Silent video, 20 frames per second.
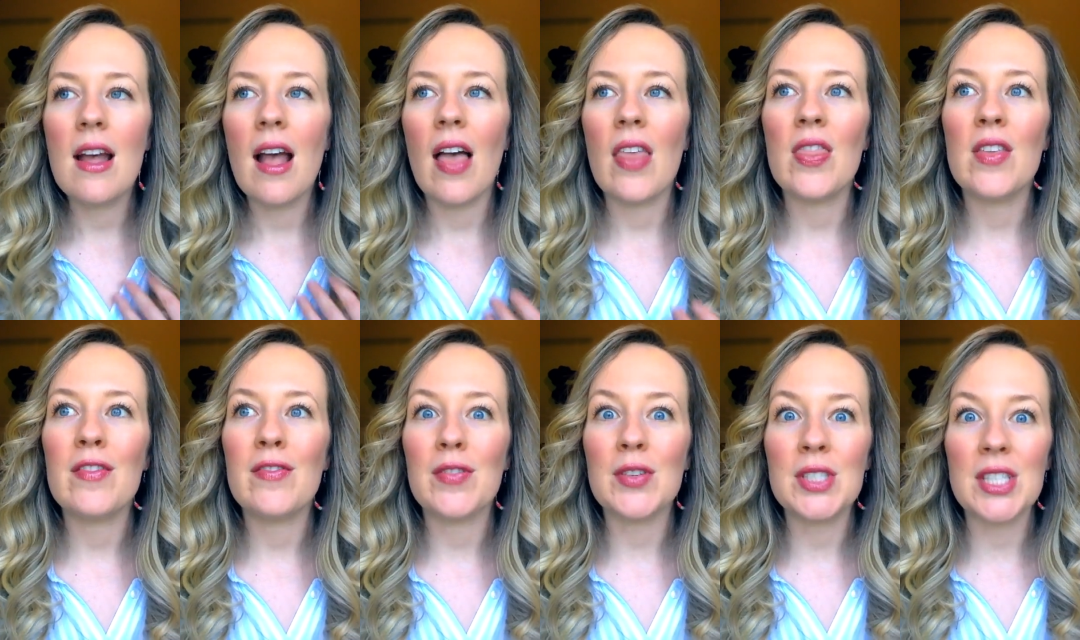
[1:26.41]
And
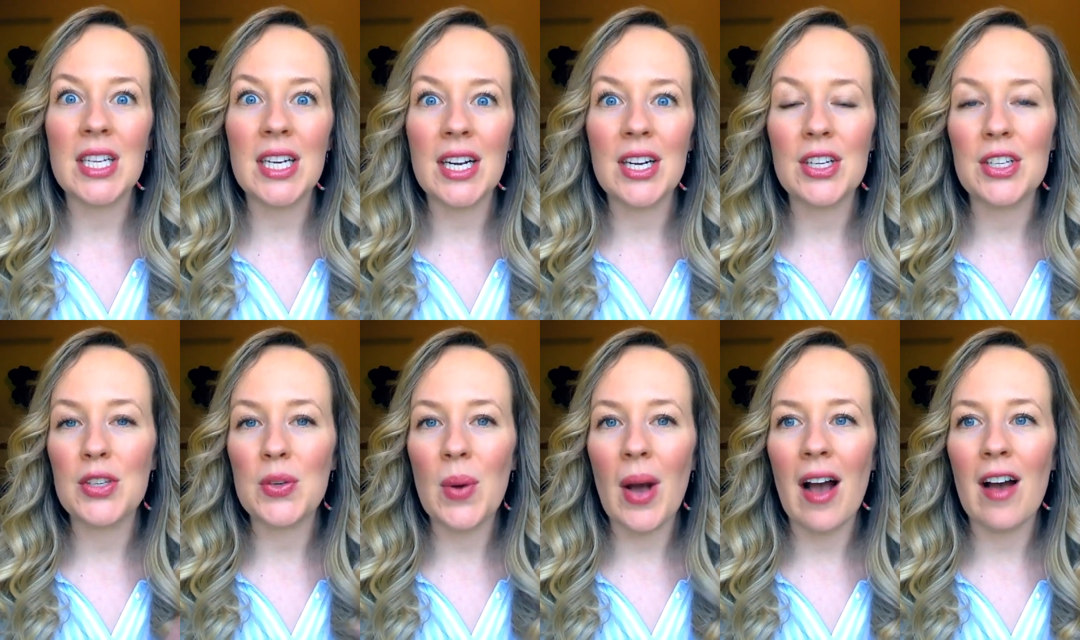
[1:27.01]
then for dinner,
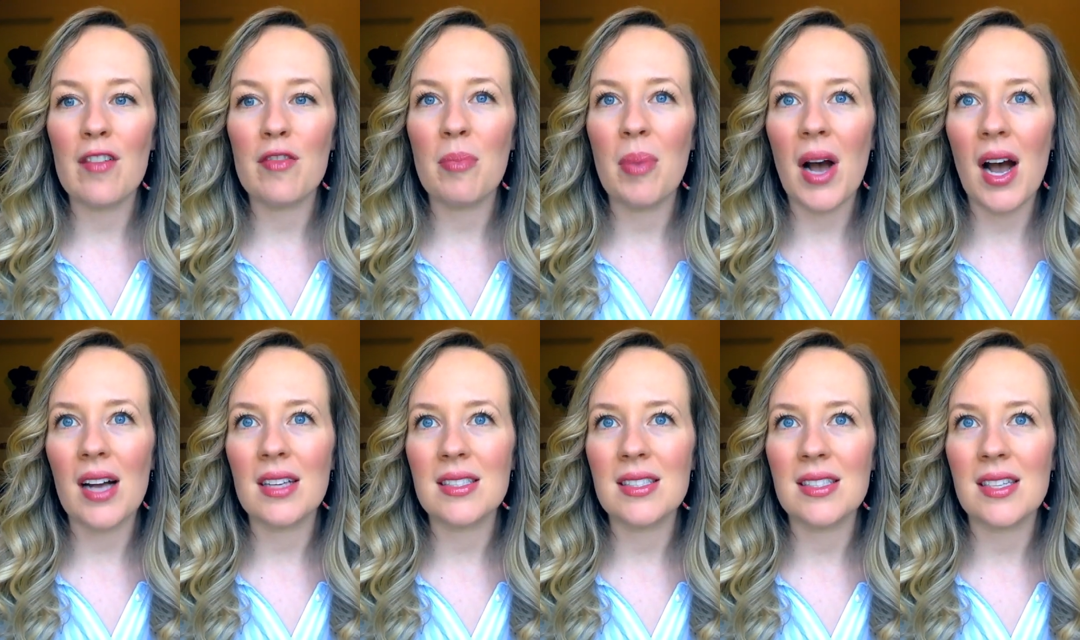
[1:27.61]
you have
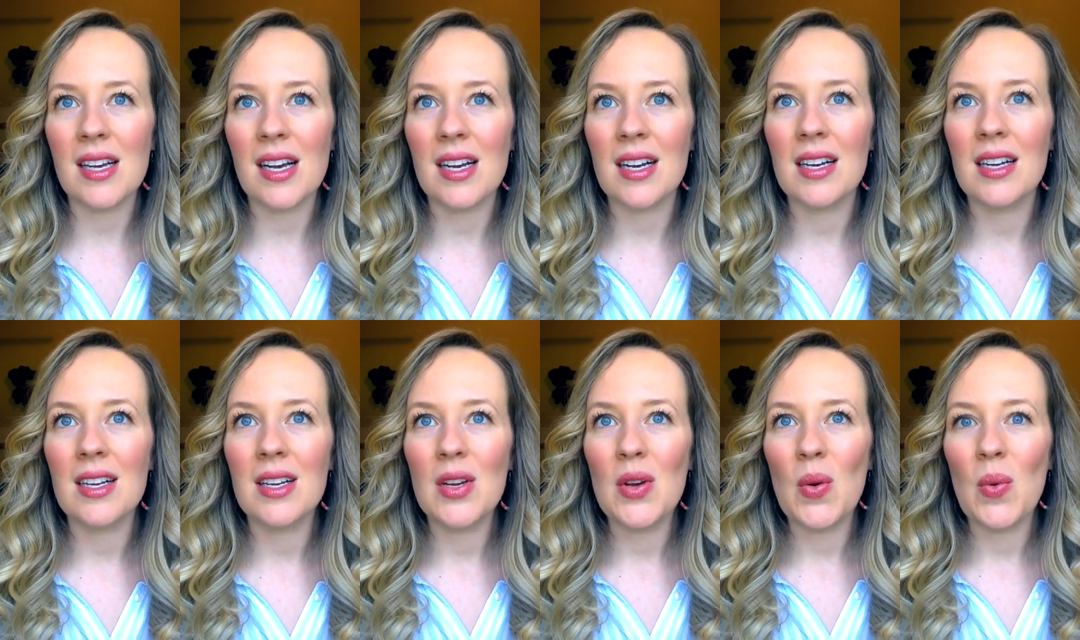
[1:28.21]
pasta
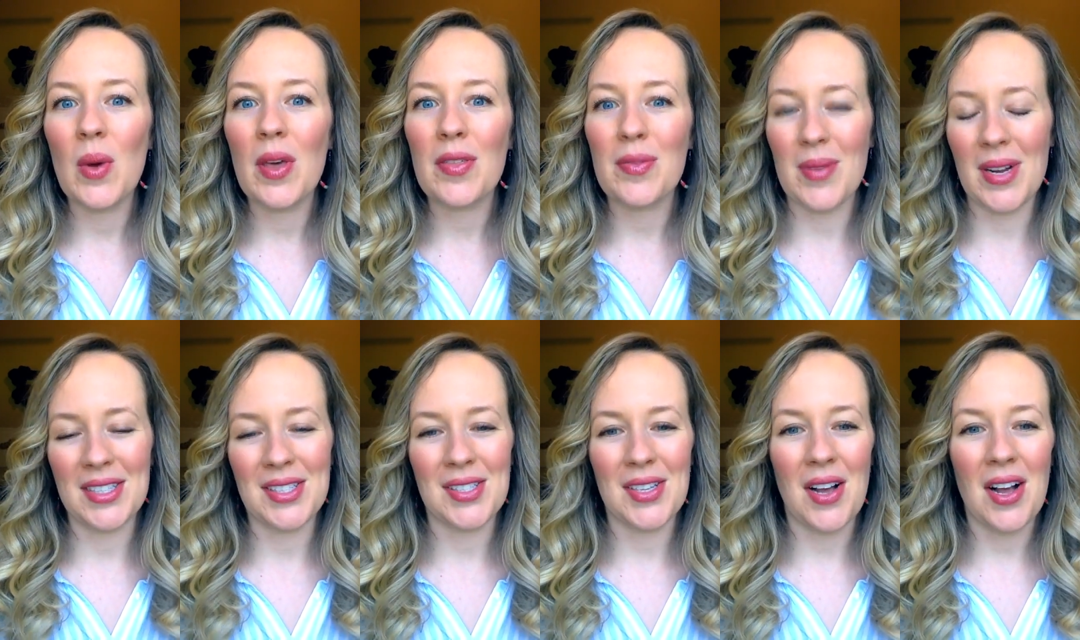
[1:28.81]
with
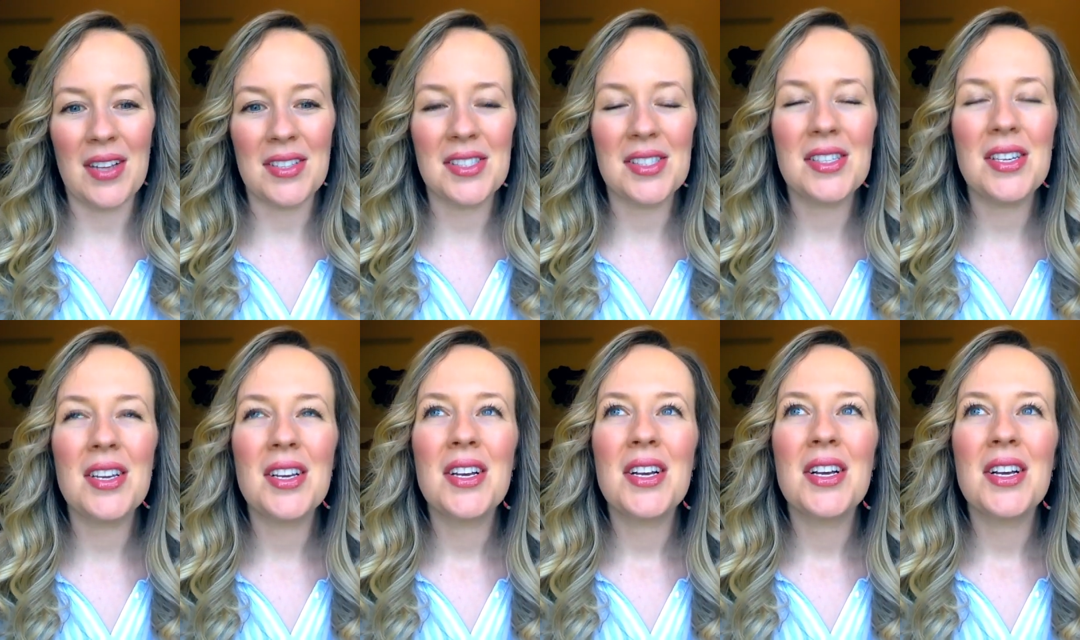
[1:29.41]
red sauce.